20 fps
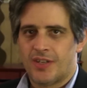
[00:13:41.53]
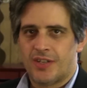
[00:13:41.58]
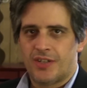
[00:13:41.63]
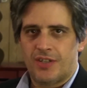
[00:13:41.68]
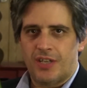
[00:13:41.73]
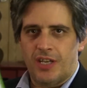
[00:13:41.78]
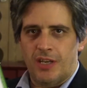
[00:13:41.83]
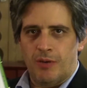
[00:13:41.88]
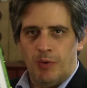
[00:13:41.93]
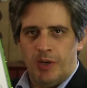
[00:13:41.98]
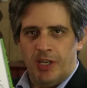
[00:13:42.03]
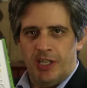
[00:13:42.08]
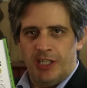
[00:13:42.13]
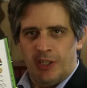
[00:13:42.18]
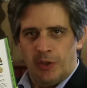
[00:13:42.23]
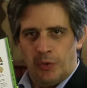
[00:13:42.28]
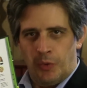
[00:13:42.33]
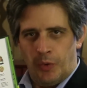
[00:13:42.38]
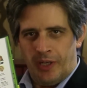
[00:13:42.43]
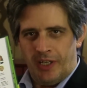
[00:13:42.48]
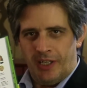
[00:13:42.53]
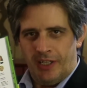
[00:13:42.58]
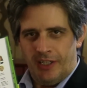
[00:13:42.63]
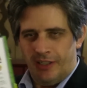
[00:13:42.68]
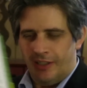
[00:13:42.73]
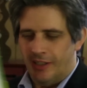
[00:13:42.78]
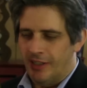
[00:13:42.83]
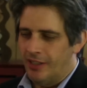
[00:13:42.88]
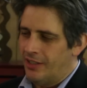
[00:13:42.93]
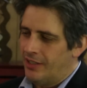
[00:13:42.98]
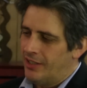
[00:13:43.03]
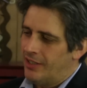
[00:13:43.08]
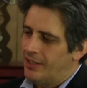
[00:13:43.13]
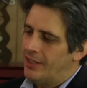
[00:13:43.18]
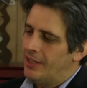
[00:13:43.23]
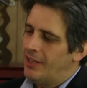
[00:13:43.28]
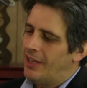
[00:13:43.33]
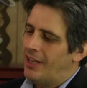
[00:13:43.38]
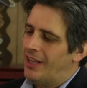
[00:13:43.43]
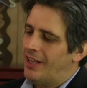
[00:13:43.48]
Seaweed Queen.
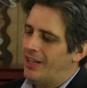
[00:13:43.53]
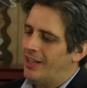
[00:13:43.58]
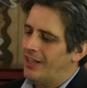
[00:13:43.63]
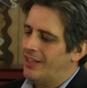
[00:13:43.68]
Oh, this is